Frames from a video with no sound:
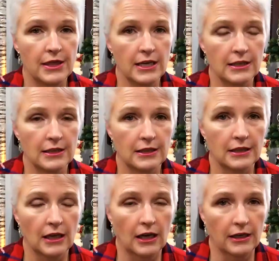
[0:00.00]

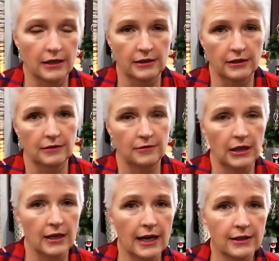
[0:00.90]

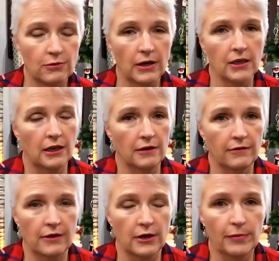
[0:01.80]
an x-ray of
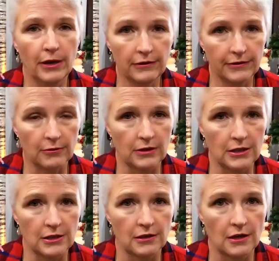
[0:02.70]
their pelvic
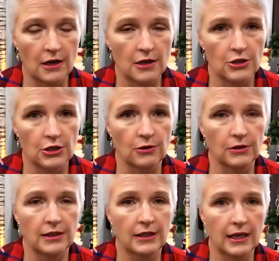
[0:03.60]
region showed
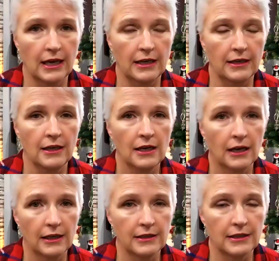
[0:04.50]
that they had
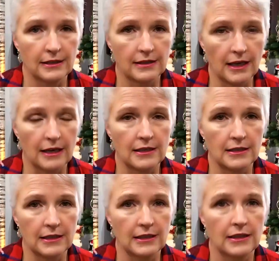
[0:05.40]

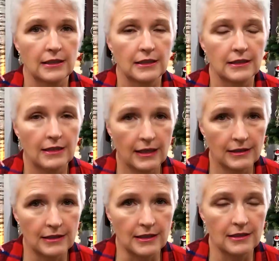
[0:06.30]
undescended
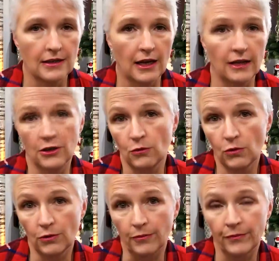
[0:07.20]
testes and no
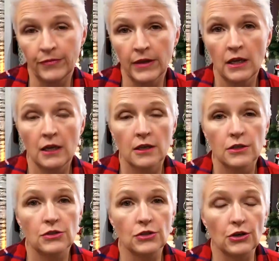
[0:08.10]
womb.
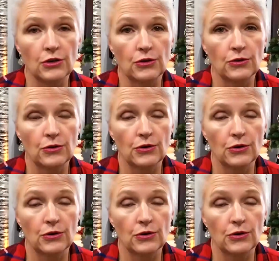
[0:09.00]
So